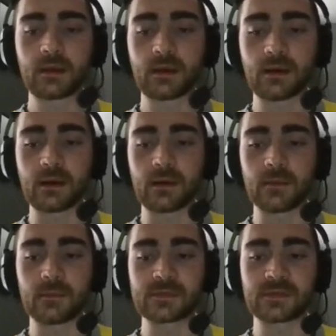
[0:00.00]

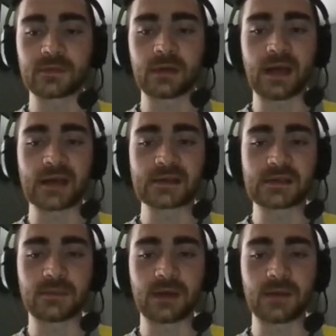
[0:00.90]
So they're not
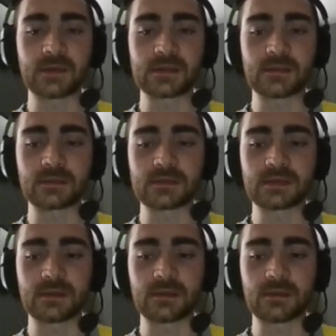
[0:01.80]
asking Bobby
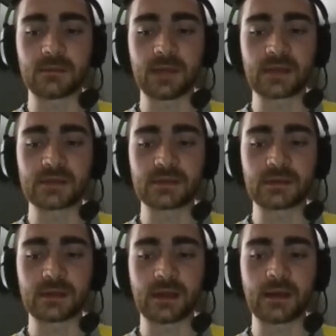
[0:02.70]
to man
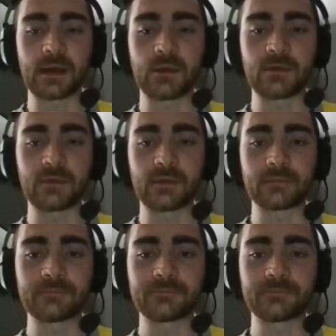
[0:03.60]
turn to that. However,